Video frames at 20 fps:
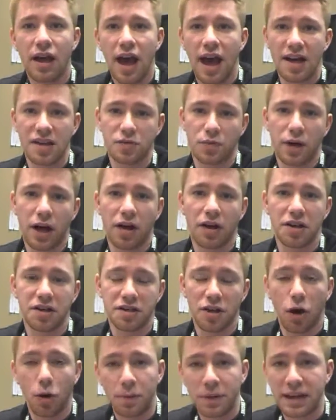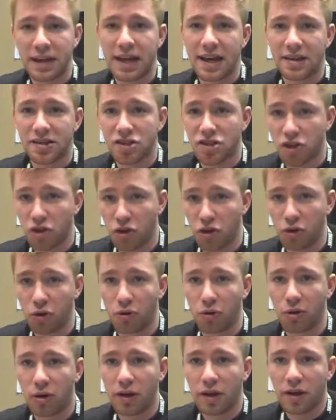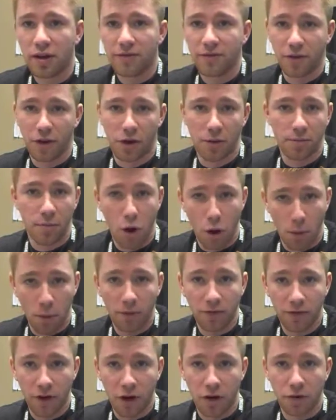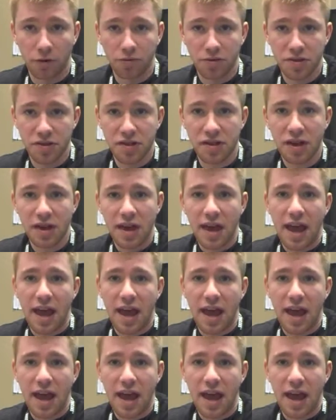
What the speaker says: as well as OpenES2 for mobile phones,